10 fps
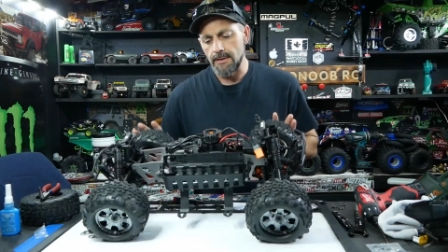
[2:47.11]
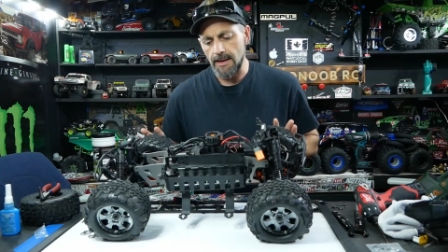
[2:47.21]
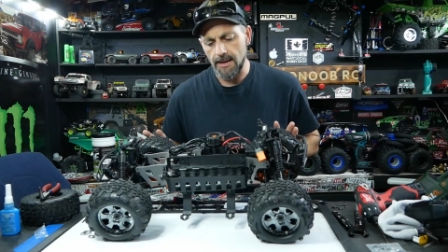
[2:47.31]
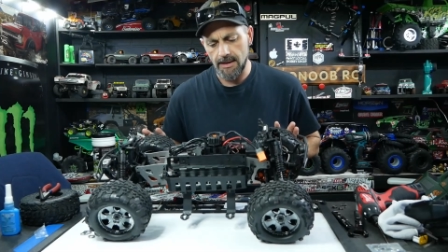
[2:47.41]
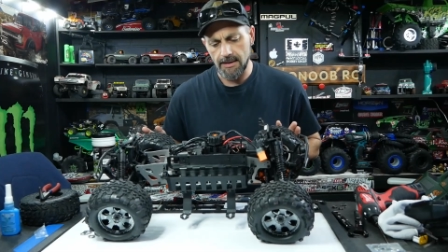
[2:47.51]

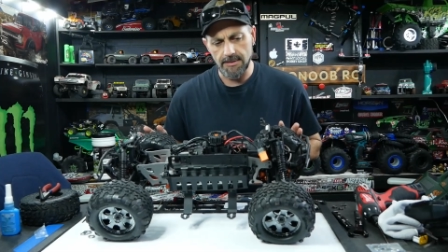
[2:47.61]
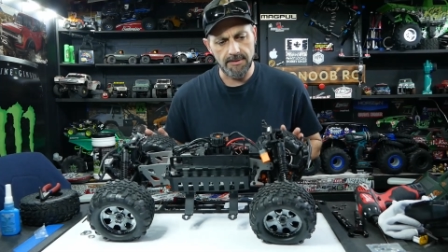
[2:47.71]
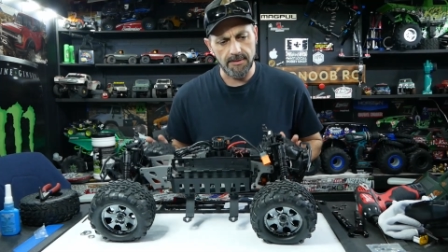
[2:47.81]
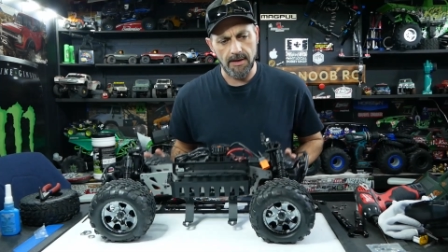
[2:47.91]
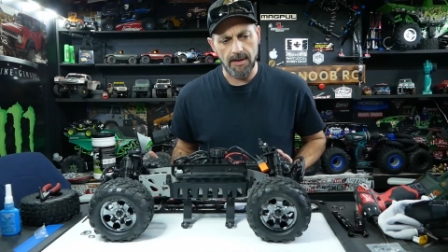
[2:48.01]

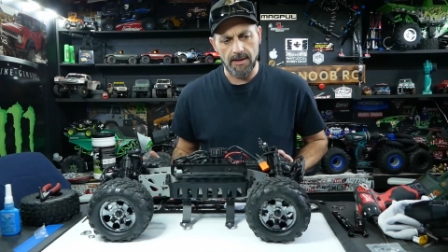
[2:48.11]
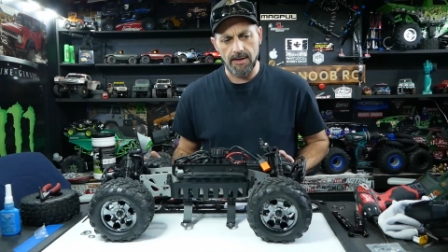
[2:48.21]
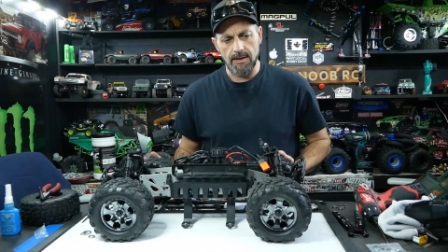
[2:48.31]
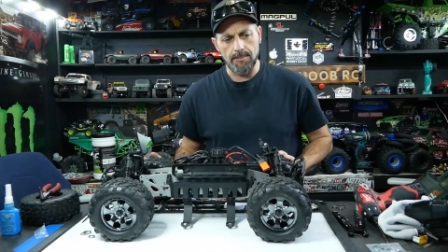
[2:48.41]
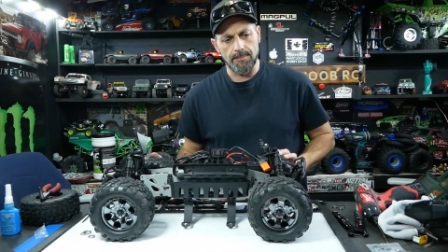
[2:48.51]
and
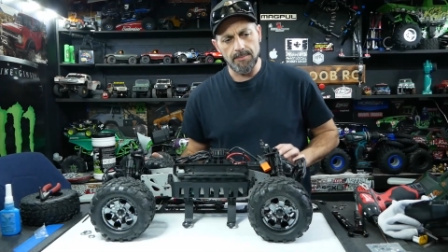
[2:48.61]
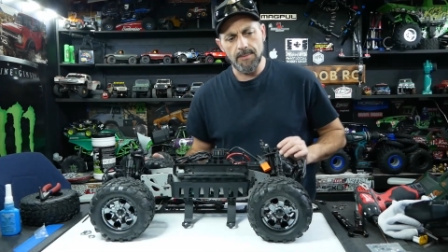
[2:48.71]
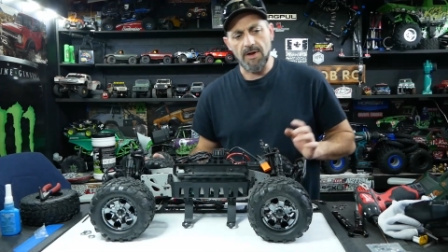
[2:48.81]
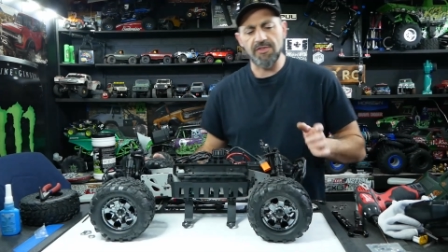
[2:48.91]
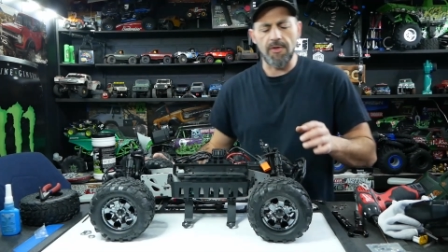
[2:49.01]

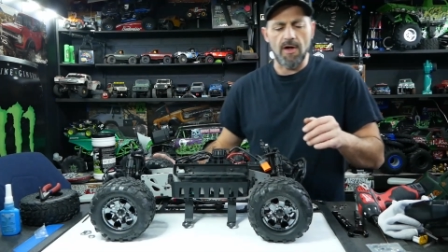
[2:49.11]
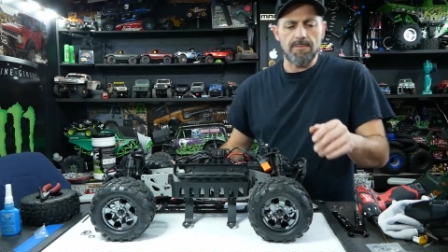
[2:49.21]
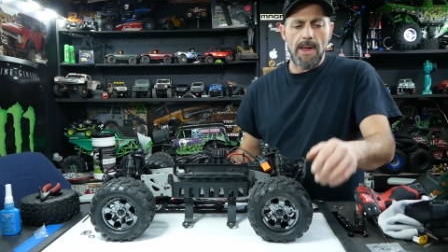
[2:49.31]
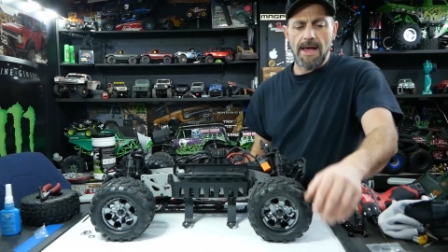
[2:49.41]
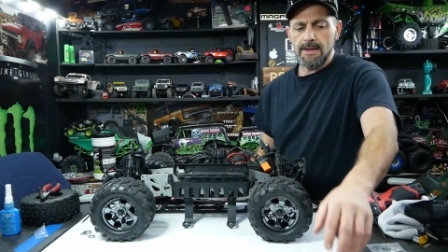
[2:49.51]
a
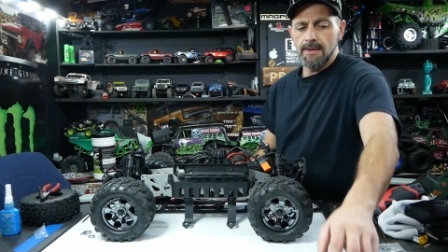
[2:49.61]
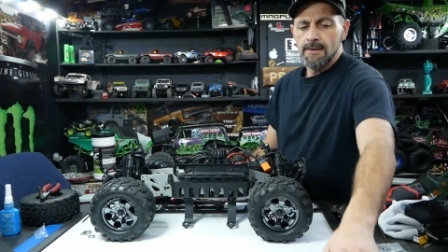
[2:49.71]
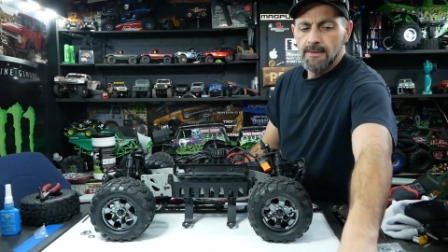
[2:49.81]
soft pack.